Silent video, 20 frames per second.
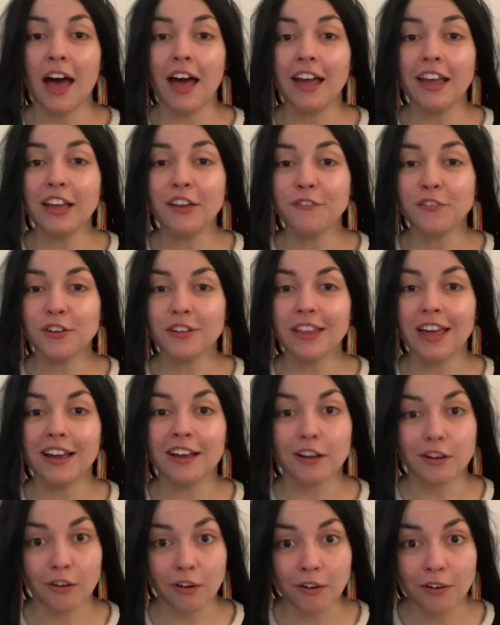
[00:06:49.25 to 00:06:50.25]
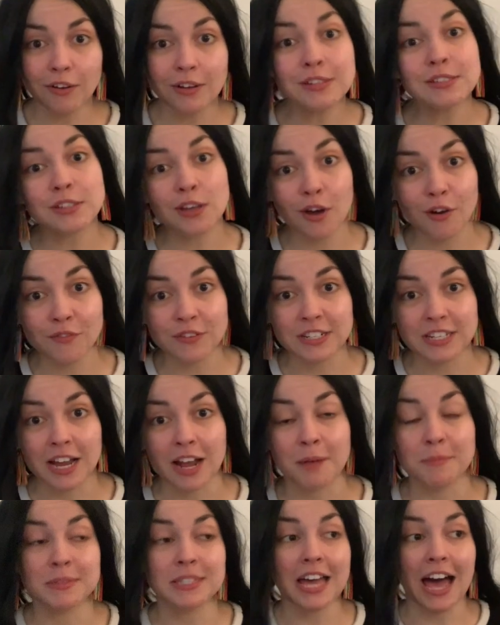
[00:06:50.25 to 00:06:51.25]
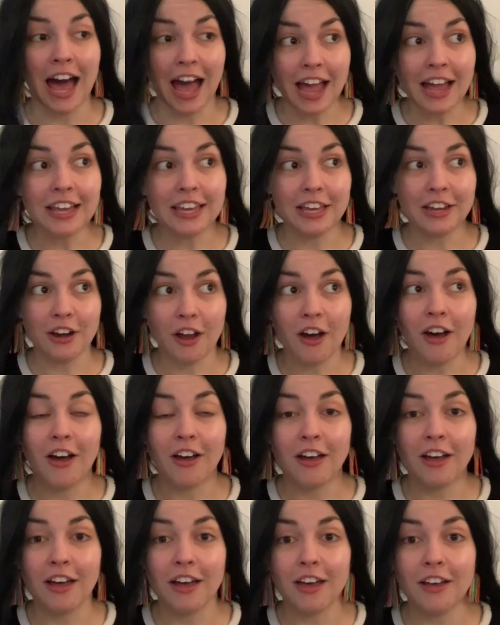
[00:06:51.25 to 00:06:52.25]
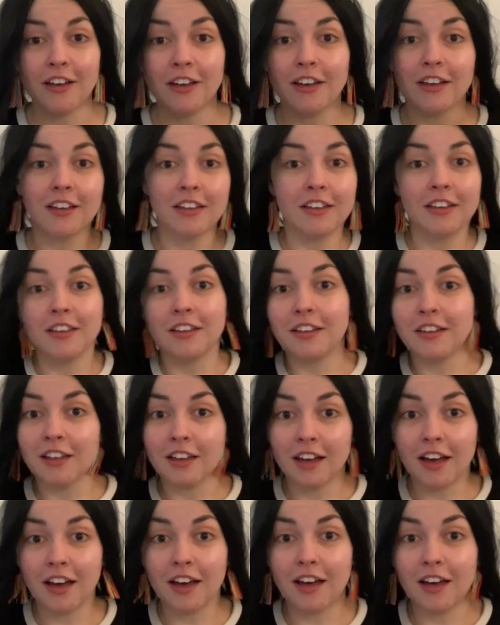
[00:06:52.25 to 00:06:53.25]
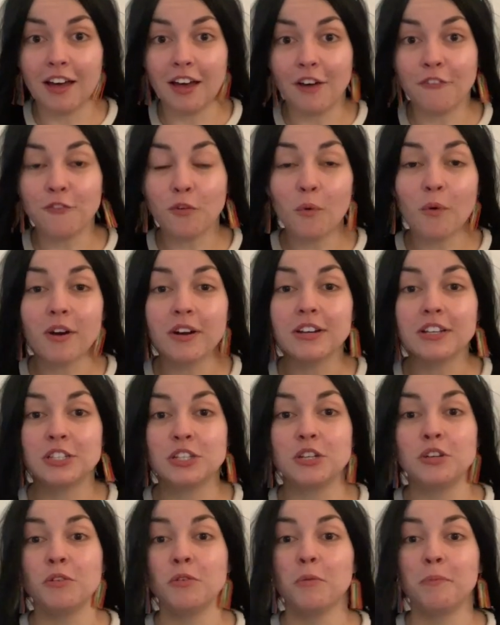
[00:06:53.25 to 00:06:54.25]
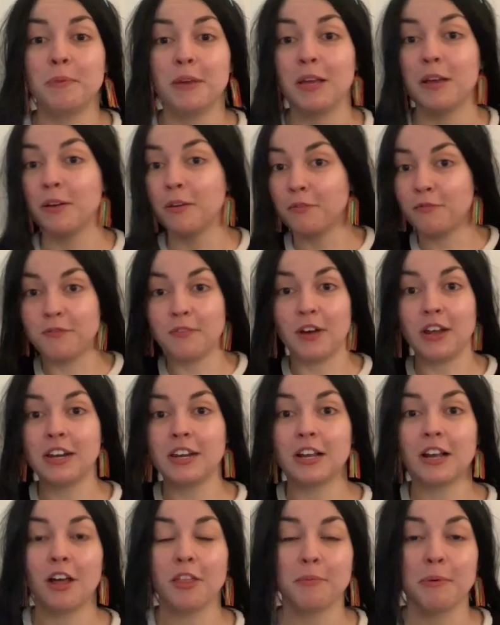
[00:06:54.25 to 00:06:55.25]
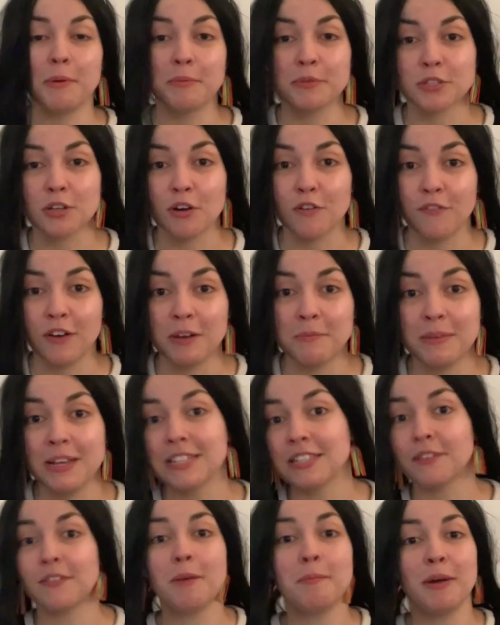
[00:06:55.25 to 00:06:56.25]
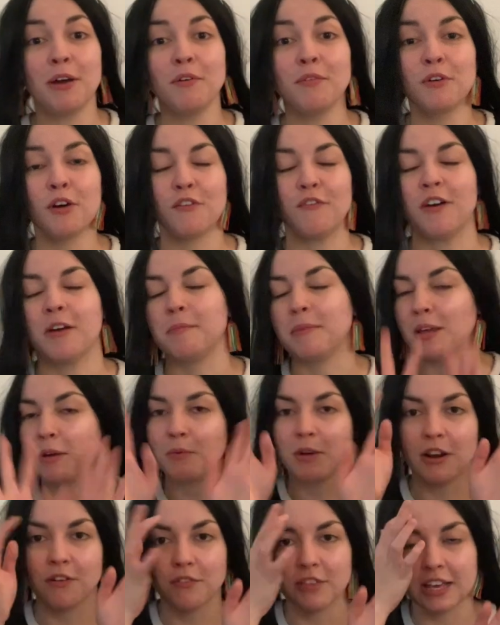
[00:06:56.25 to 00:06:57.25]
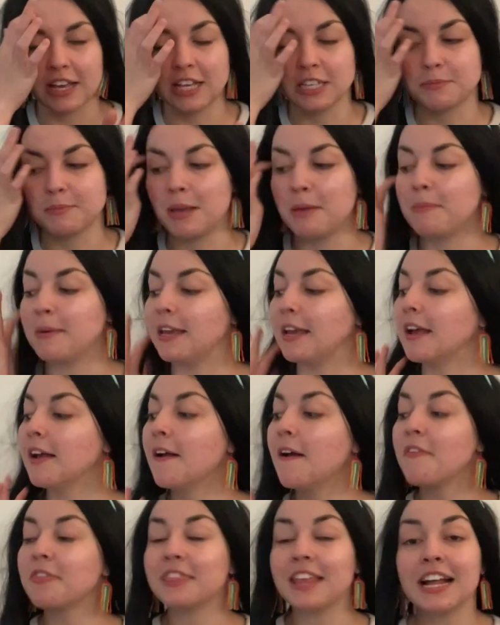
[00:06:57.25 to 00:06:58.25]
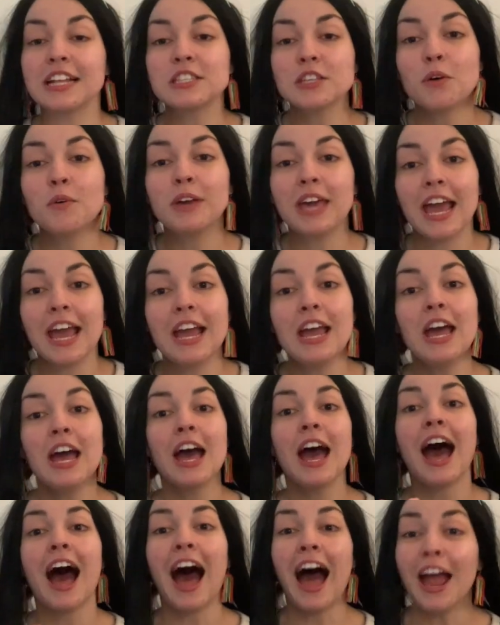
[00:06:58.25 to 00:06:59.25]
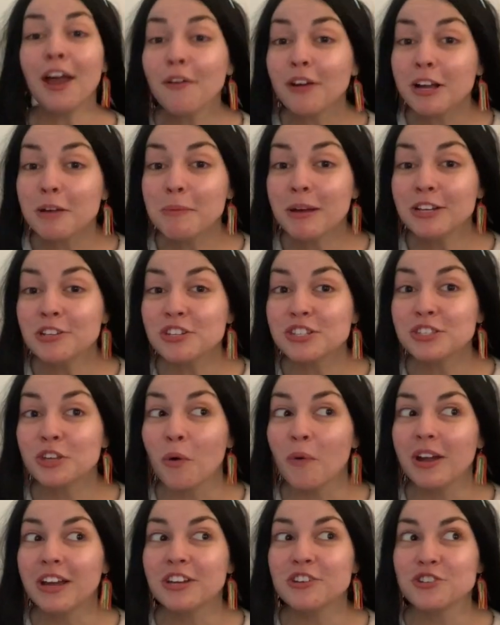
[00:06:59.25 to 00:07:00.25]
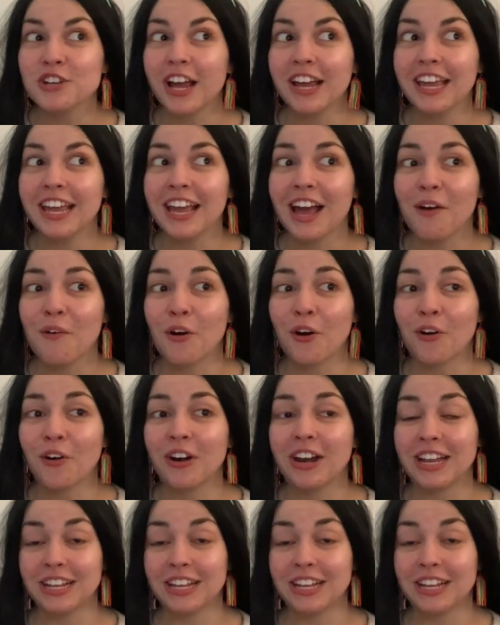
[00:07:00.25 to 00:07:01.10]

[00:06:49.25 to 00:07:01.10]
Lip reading: If you're like, girl, it's COVID times. I cannot afford to be funding other people's GoFundMes. I've got my own GoFundMe, whatever the case may be. That's okay. I recommend just going and checking out her